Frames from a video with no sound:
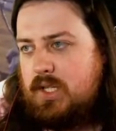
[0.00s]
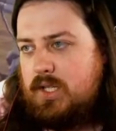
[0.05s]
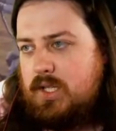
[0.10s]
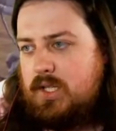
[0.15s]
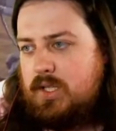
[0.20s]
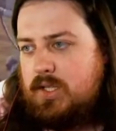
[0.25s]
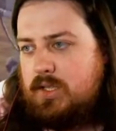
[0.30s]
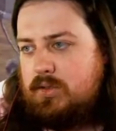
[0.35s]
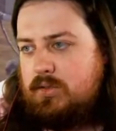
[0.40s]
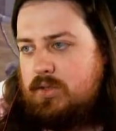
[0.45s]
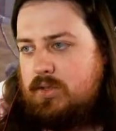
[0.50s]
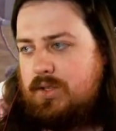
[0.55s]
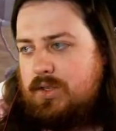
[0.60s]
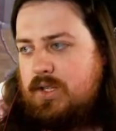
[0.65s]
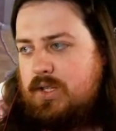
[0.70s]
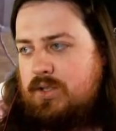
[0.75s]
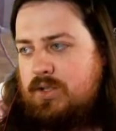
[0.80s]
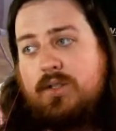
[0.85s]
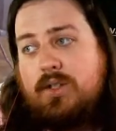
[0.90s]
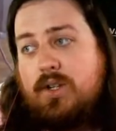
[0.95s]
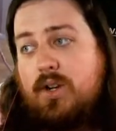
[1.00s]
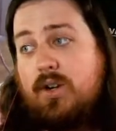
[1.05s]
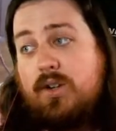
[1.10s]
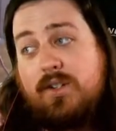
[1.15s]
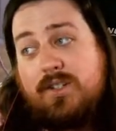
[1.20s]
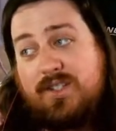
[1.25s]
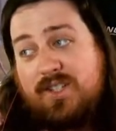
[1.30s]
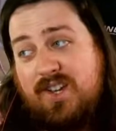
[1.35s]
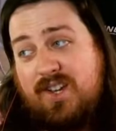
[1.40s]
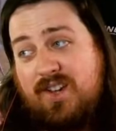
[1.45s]
Look at this. You can already
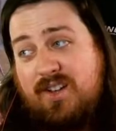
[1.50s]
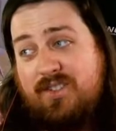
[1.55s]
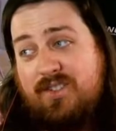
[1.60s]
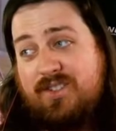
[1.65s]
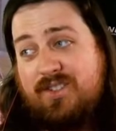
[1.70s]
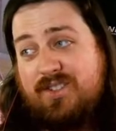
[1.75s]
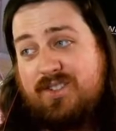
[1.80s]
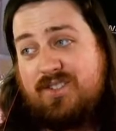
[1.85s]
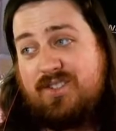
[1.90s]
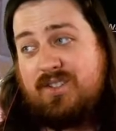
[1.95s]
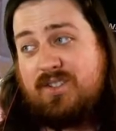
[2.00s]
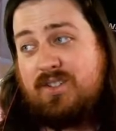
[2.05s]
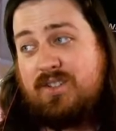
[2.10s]
tell this is a...